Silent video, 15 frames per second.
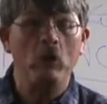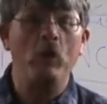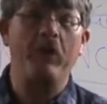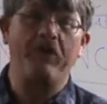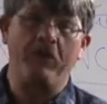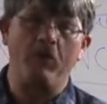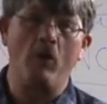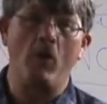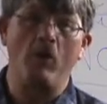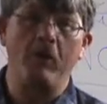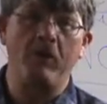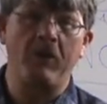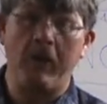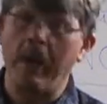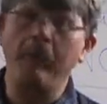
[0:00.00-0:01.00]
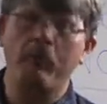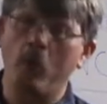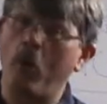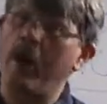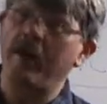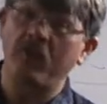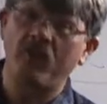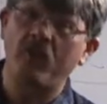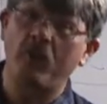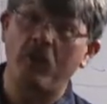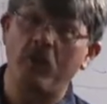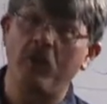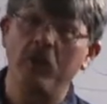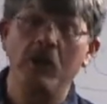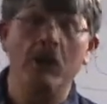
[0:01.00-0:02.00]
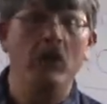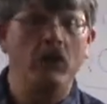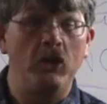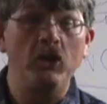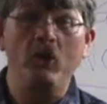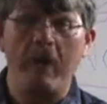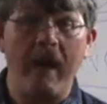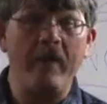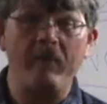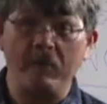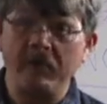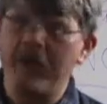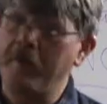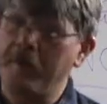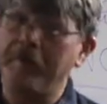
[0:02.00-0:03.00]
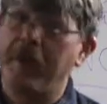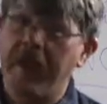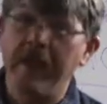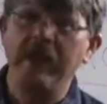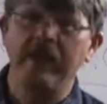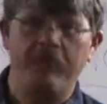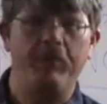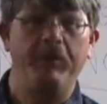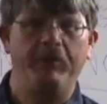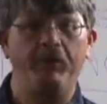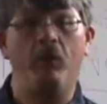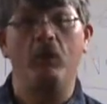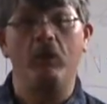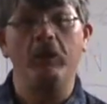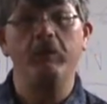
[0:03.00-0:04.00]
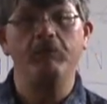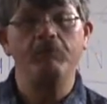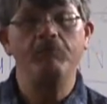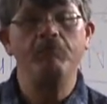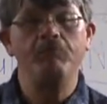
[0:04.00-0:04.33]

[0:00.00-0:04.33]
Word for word: with the Mormons that I'm quite sure you haven't entertained before.